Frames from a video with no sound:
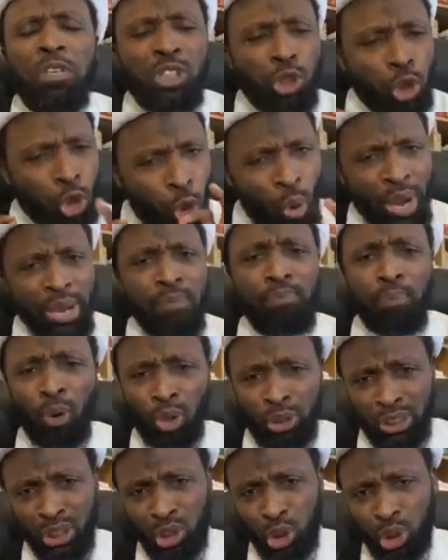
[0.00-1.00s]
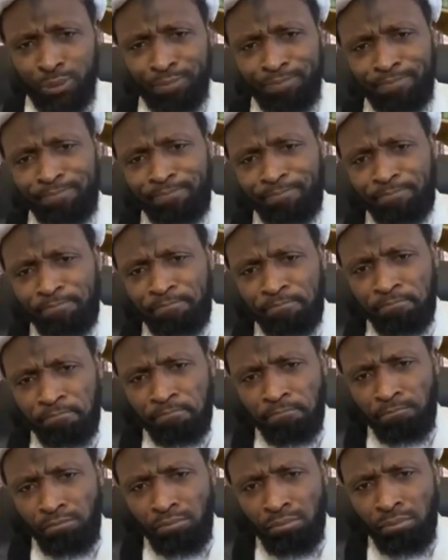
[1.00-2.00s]
It's so important.
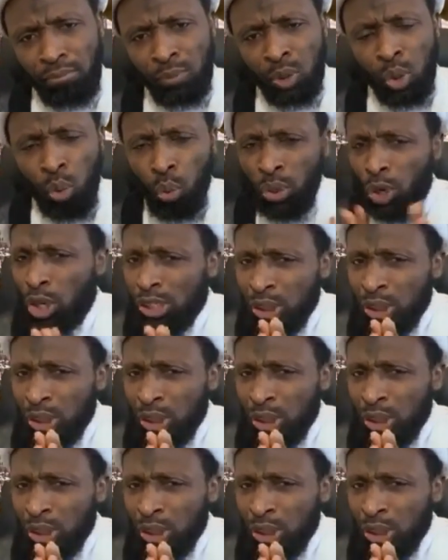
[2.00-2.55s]
We